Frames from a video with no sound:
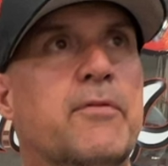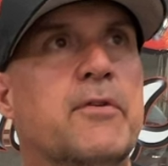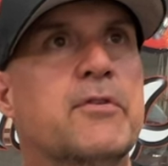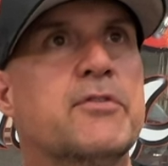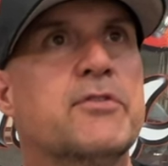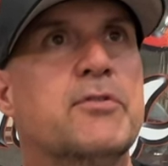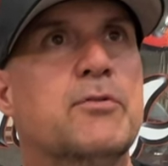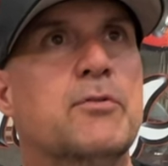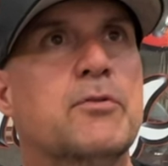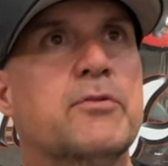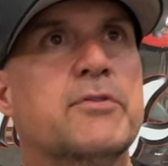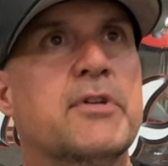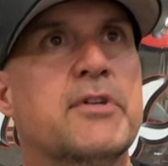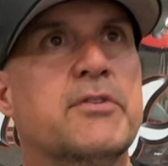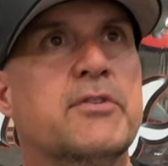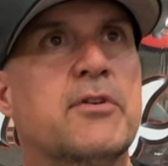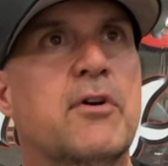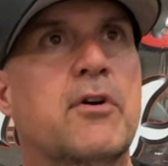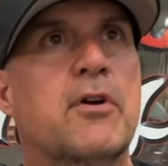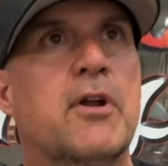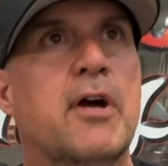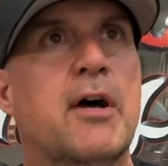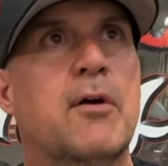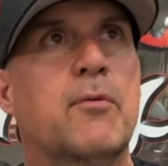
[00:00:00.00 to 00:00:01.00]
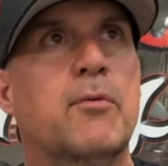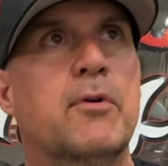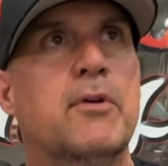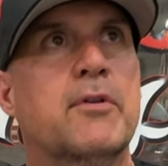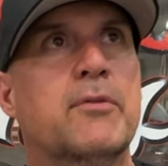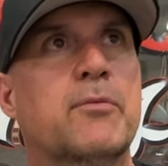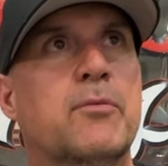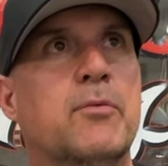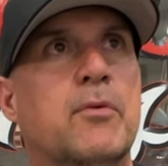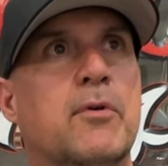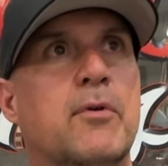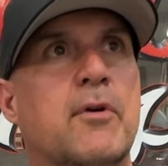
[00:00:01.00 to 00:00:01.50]
Tools I started out
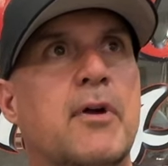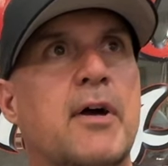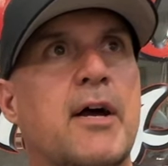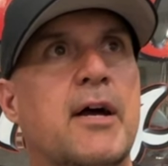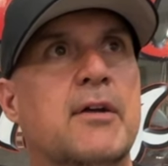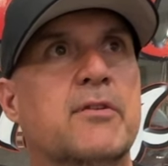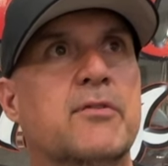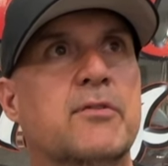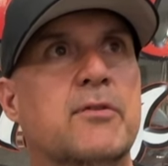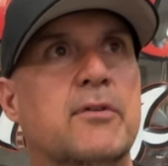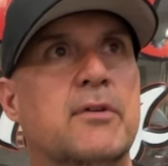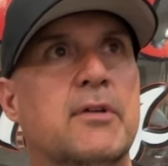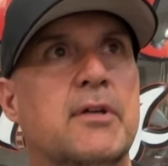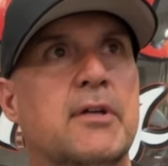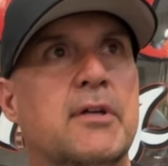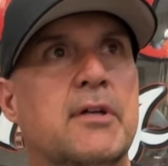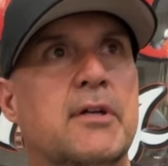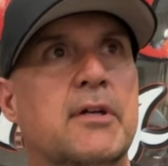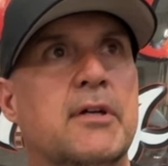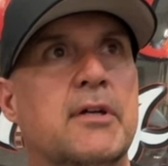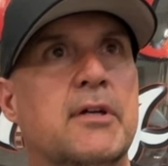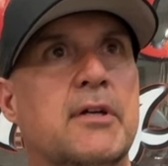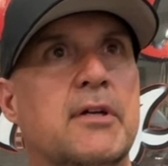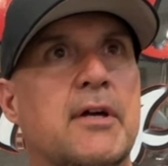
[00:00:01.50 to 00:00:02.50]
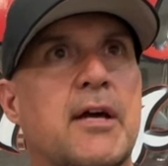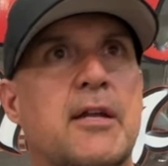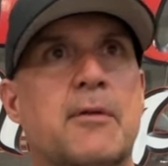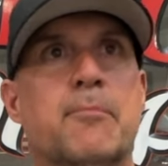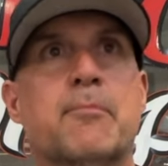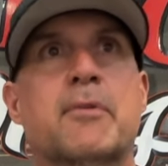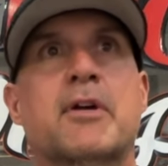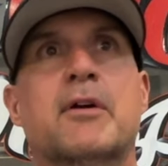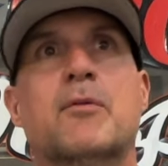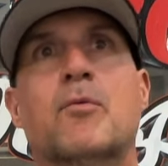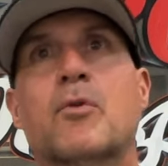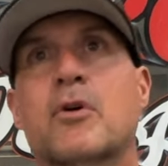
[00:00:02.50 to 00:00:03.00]
with were actually, I had a
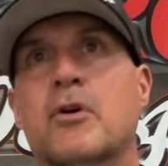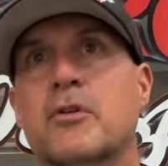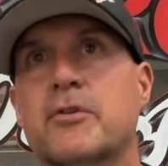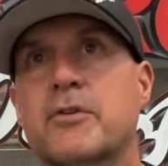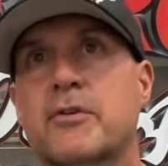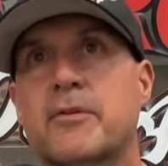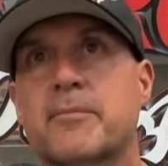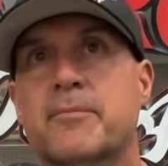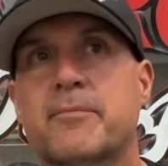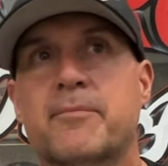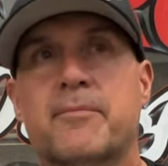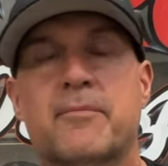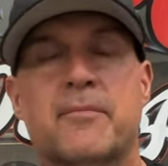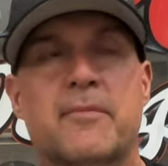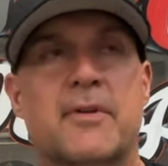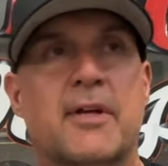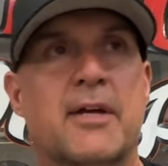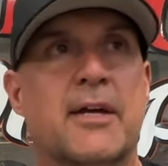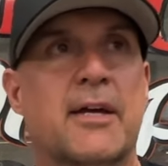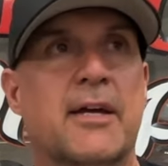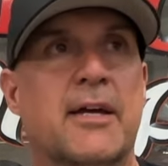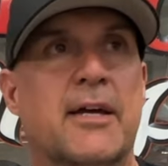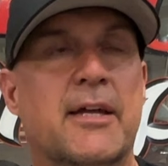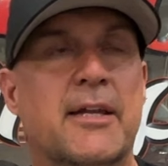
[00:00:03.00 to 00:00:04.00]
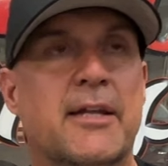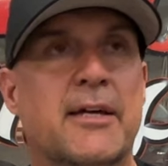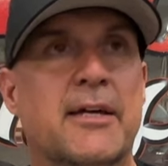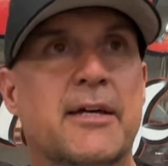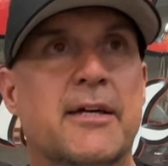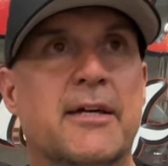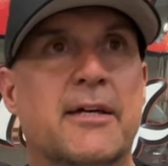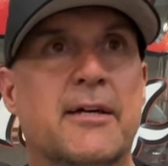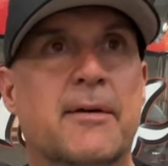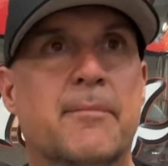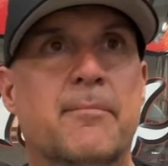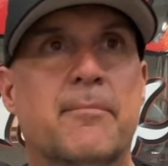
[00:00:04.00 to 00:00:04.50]
MIG welder, and
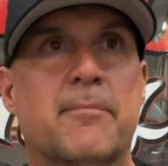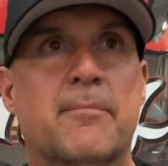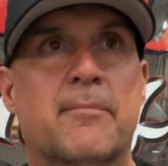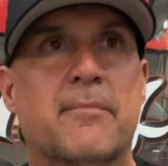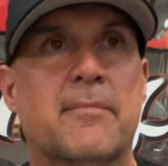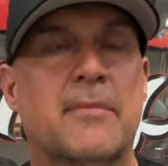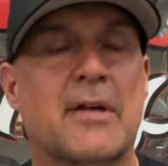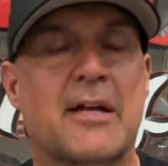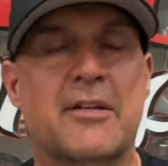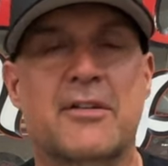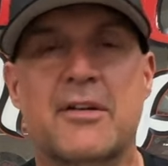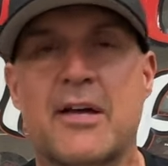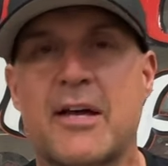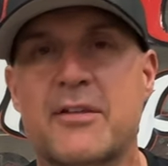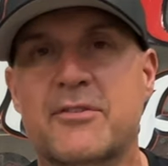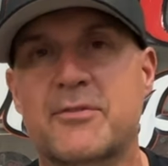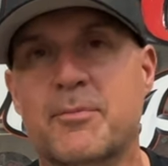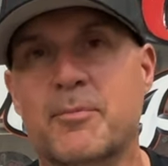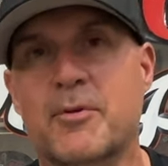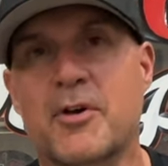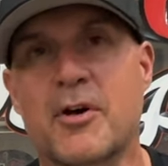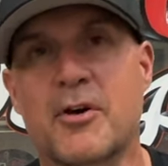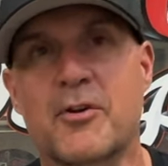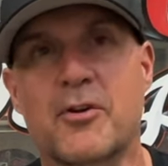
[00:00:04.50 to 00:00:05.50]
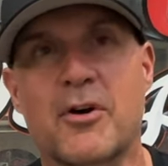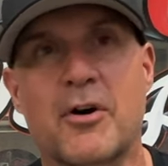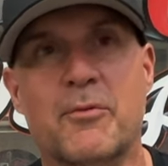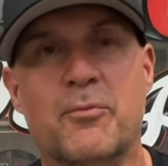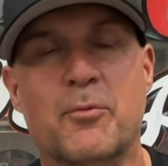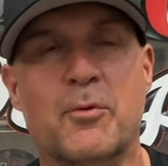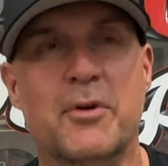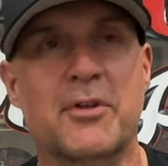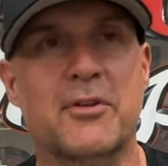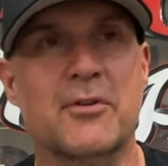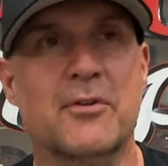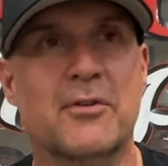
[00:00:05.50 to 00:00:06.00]
I just had some cutoff
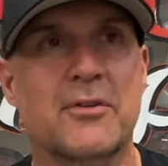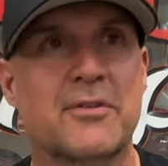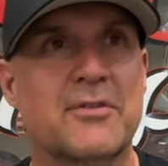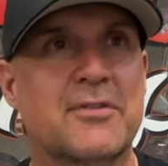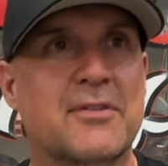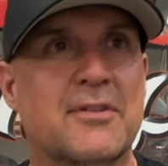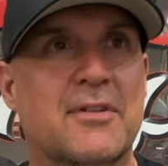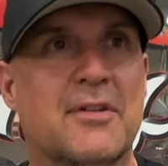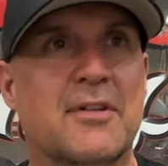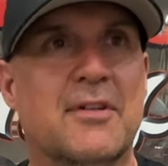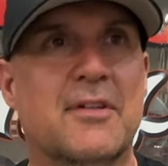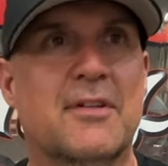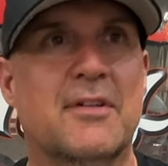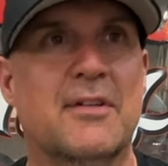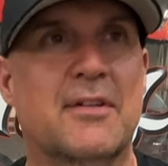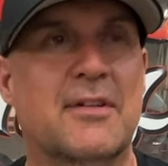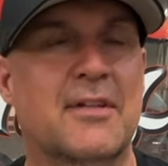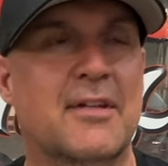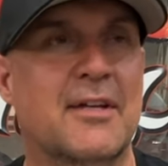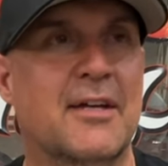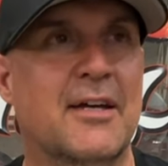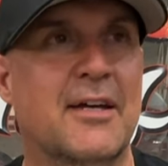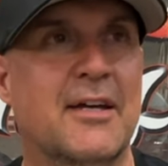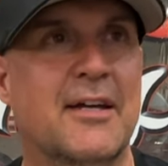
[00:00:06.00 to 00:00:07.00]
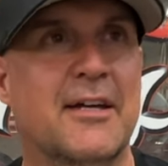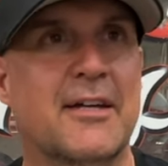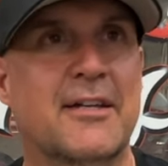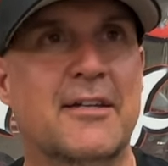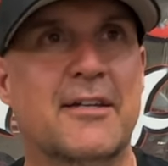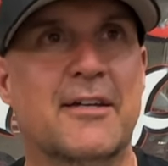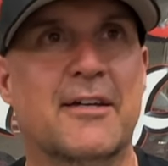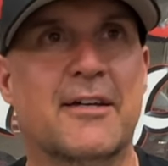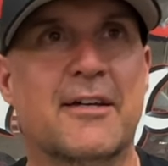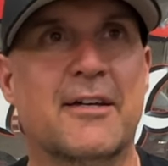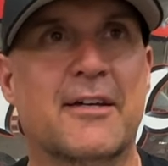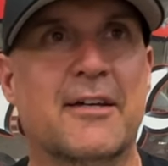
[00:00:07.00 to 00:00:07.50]
wheels, and
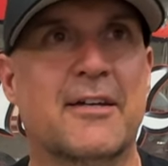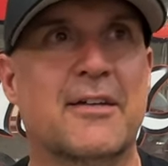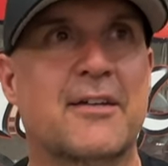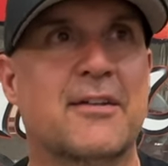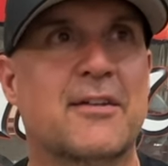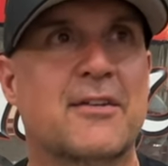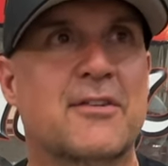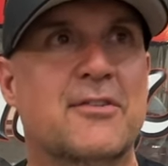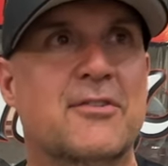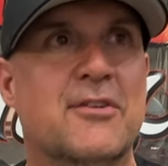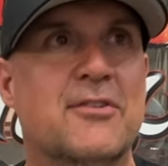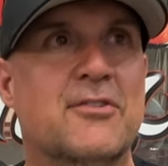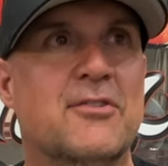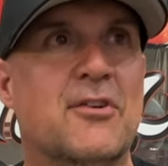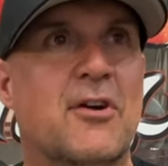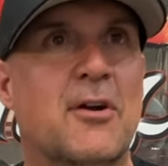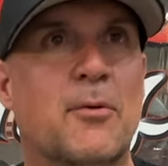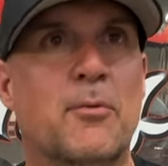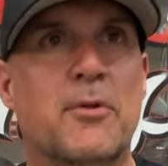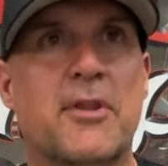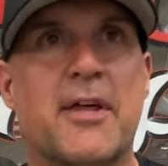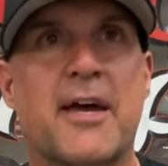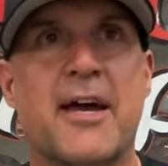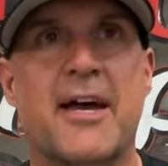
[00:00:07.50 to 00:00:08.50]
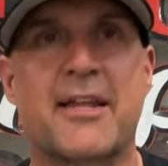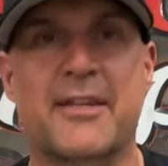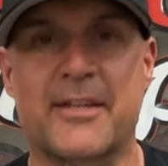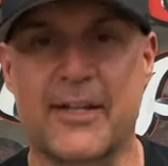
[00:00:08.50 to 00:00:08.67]
so I started with that.